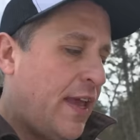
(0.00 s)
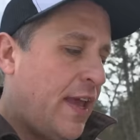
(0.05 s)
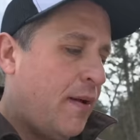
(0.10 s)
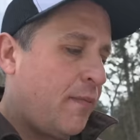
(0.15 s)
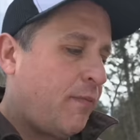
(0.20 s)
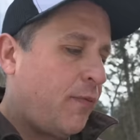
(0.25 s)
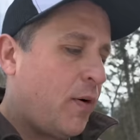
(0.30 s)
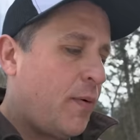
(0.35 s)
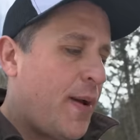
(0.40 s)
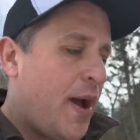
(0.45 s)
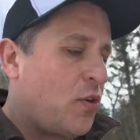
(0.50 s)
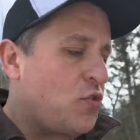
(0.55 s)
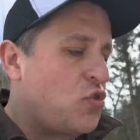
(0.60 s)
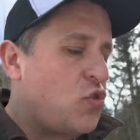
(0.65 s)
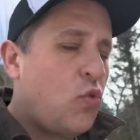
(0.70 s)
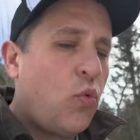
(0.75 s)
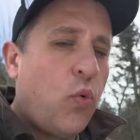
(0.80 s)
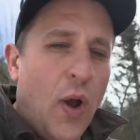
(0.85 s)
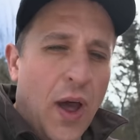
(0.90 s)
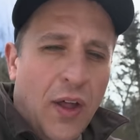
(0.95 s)
lamp for about
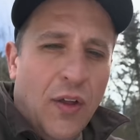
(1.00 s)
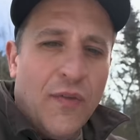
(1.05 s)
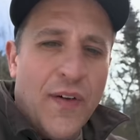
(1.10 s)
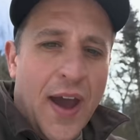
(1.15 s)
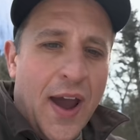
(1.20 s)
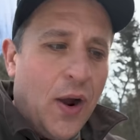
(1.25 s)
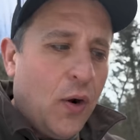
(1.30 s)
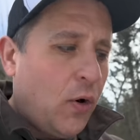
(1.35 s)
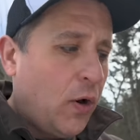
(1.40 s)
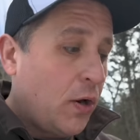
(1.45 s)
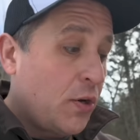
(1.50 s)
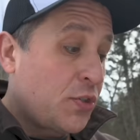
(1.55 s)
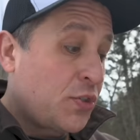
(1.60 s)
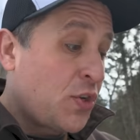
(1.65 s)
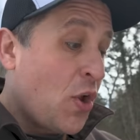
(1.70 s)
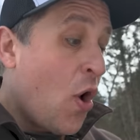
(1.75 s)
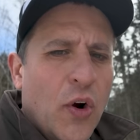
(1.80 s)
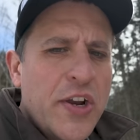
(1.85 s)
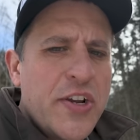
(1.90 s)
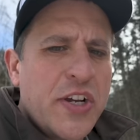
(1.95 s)
12
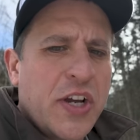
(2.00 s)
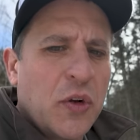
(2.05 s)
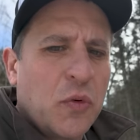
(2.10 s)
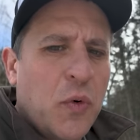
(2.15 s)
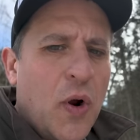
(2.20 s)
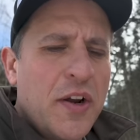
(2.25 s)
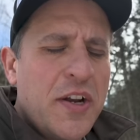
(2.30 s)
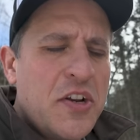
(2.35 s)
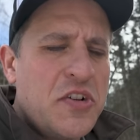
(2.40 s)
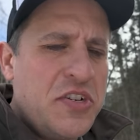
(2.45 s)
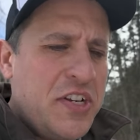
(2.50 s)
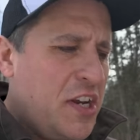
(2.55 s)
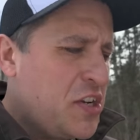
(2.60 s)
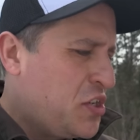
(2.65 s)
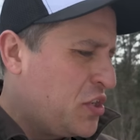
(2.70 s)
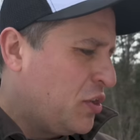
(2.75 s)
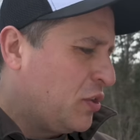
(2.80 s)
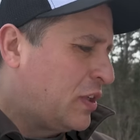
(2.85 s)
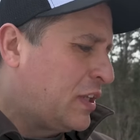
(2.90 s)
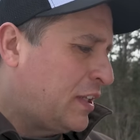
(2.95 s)
hours, or you could run a
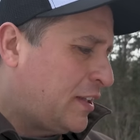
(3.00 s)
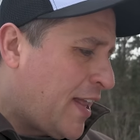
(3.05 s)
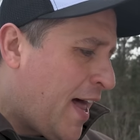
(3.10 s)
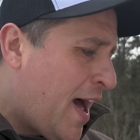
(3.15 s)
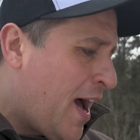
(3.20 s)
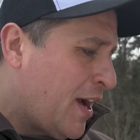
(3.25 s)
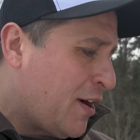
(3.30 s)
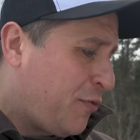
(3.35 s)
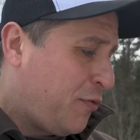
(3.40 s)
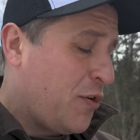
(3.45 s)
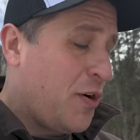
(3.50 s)
digital clock